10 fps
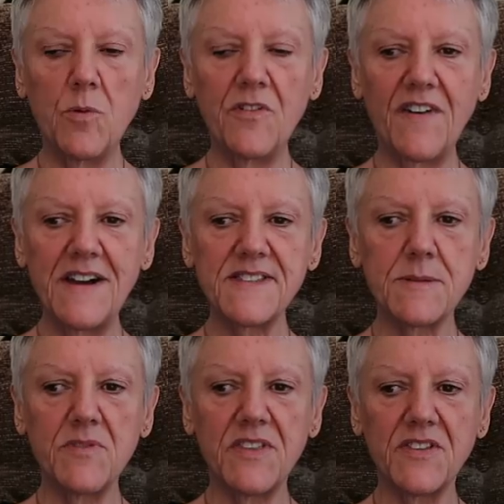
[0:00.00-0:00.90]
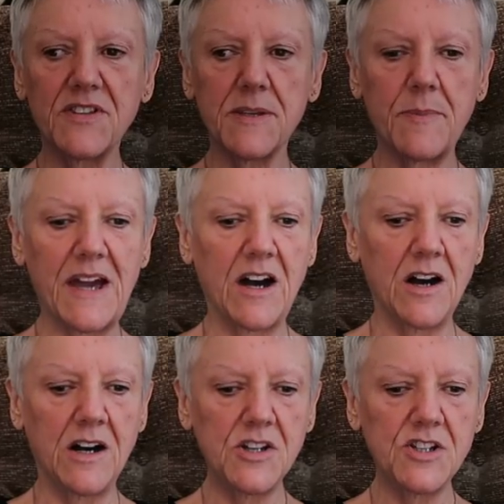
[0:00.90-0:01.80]
We find some of the others a bit
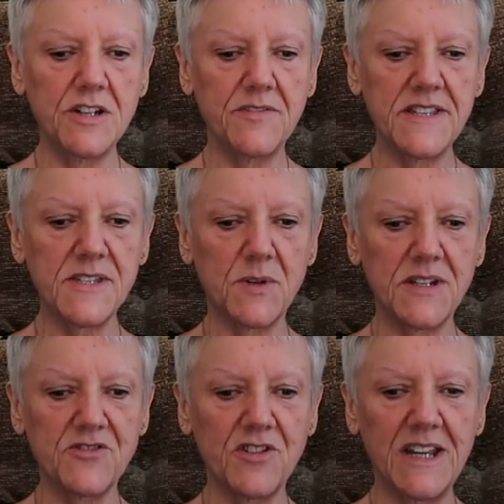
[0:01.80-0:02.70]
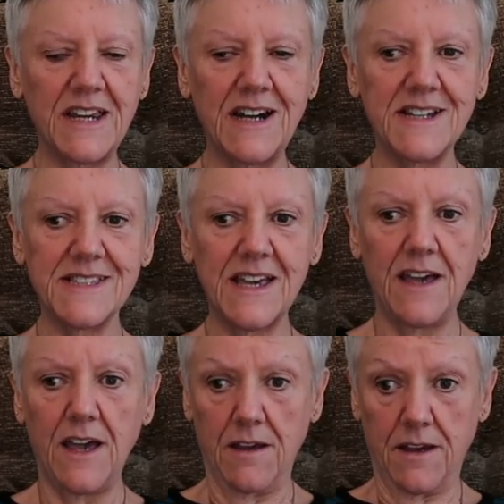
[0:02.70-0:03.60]
harsh. This one is really nice.
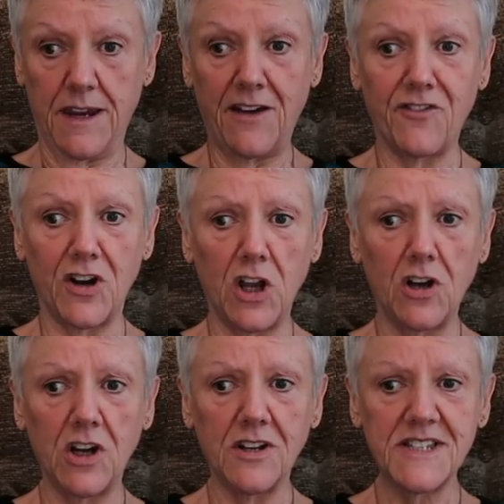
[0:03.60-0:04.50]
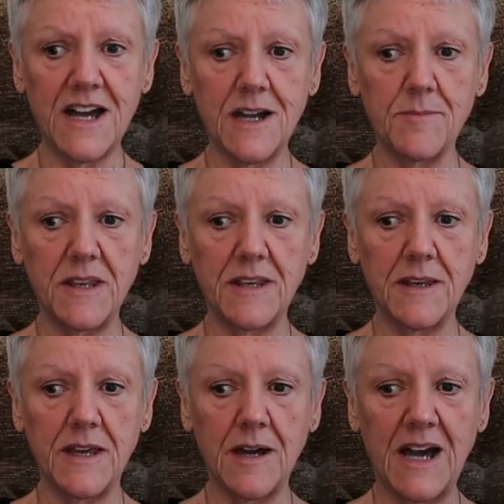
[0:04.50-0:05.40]
Now, for a long, long time
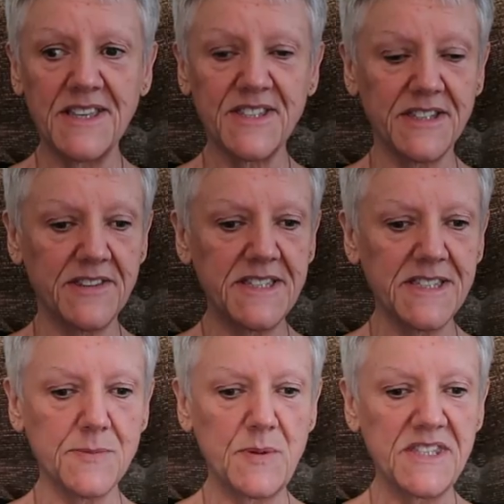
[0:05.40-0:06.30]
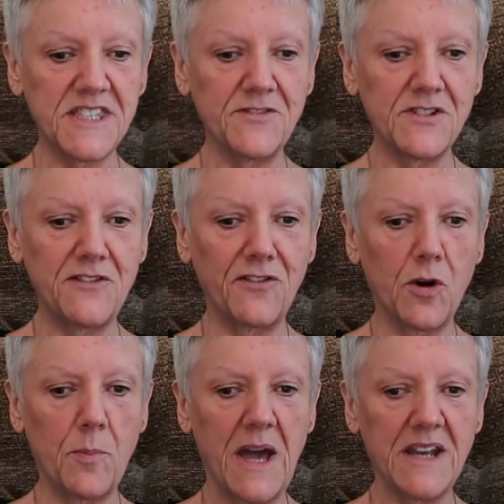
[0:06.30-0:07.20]
in uh, Asda, this has been
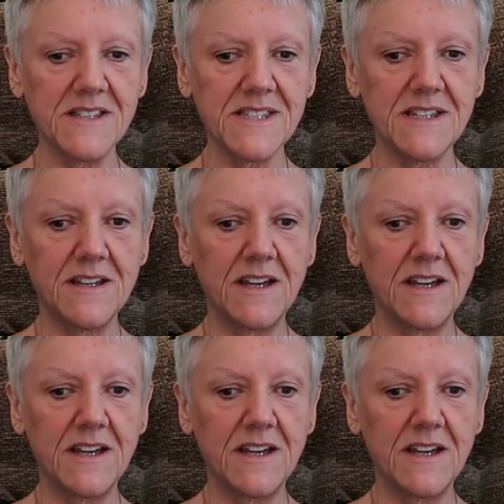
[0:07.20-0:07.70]
74 pence.